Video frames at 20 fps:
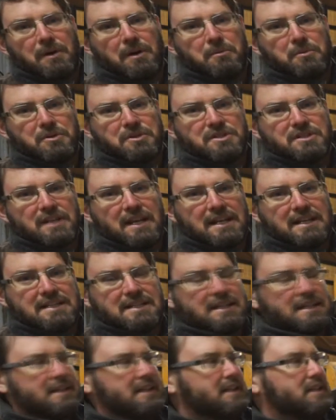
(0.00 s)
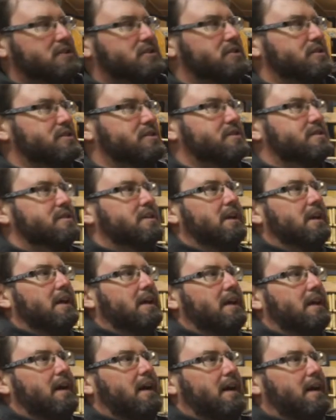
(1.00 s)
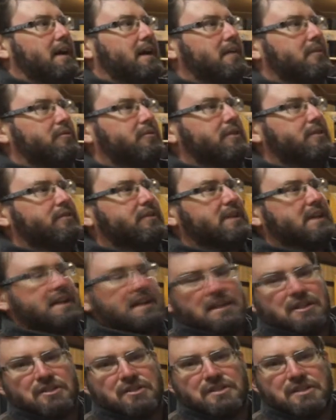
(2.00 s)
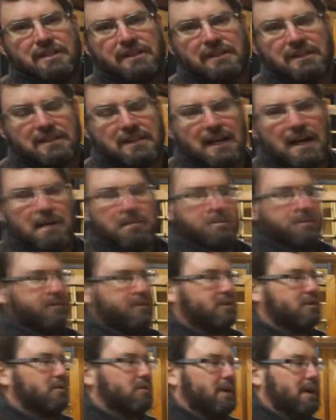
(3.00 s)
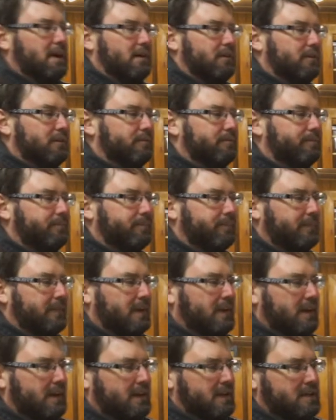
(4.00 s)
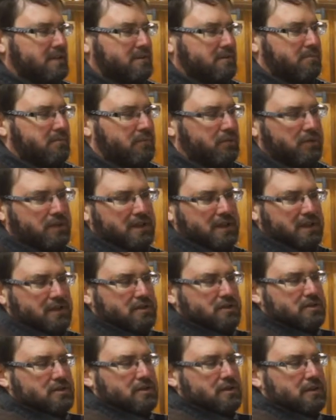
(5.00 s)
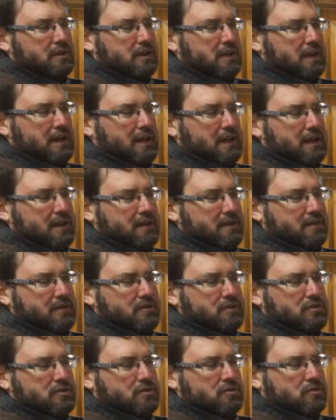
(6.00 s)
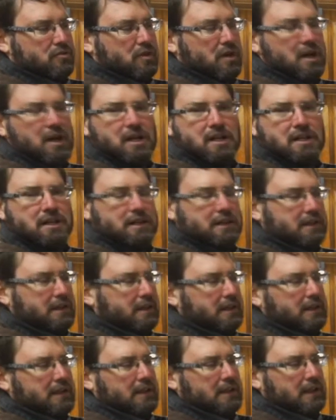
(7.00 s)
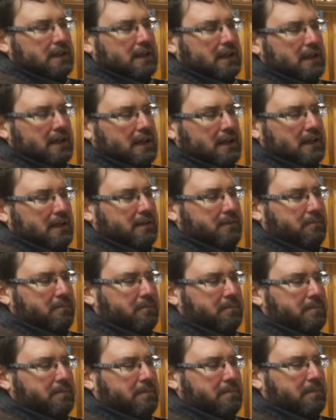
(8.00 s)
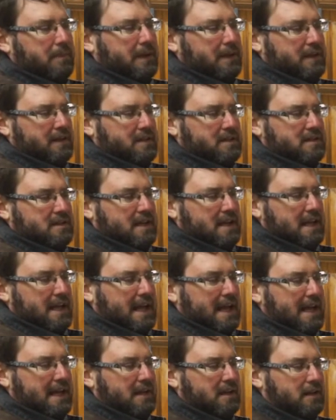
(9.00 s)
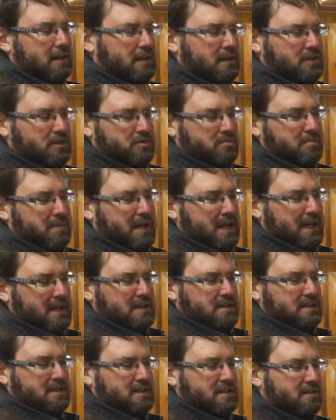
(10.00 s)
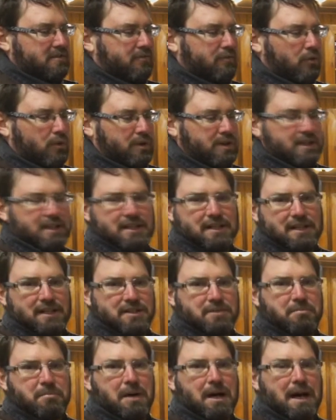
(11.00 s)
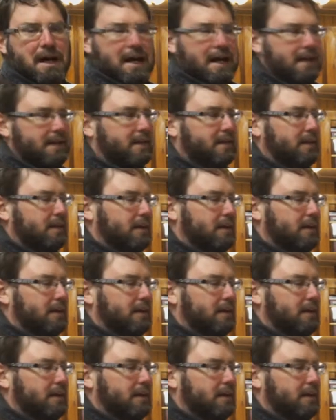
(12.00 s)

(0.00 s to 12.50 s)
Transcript: almost 18 inches, 15 inches at the top of the crown. It's a 3-inch trunk, about an 8-inch base, and it's a 14-inch pot.